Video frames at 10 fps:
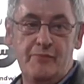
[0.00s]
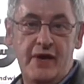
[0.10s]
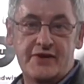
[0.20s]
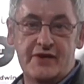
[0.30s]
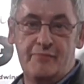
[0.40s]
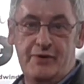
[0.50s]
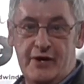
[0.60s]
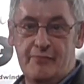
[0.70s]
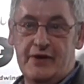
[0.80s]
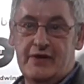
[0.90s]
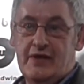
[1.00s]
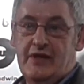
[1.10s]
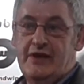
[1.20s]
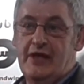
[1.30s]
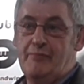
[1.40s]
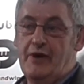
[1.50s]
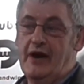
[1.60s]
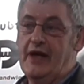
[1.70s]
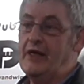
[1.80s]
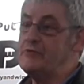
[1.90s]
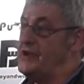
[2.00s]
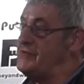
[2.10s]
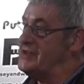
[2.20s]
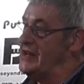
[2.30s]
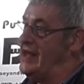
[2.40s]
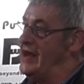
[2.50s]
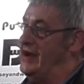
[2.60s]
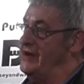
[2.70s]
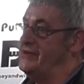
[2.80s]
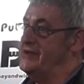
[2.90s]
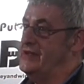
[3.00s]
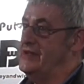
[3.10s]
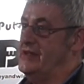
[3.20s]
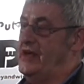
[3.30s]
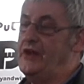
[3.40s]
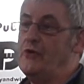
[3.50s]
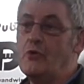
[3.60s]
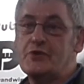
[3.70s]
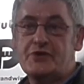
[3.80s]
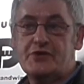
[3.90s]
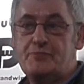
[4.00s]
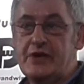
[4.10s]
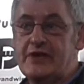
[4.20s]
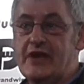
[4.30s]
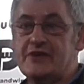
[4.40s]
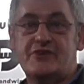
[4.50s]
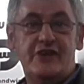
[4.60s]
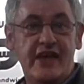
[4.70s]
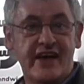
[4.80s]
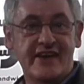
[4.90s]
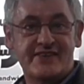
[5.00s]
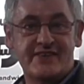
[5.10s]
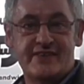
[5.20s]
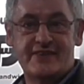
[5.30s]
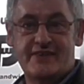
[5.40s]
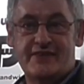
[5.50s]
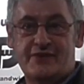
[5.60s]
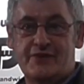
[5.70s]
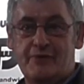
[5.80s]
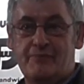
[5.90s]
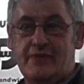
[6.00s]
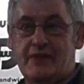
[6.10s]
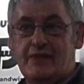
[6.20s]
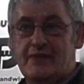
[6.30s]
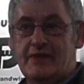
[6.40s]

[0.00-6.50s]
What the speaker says: We met in a pub nearby, and it was ever so loud, and in order to speak, you had to shout to them.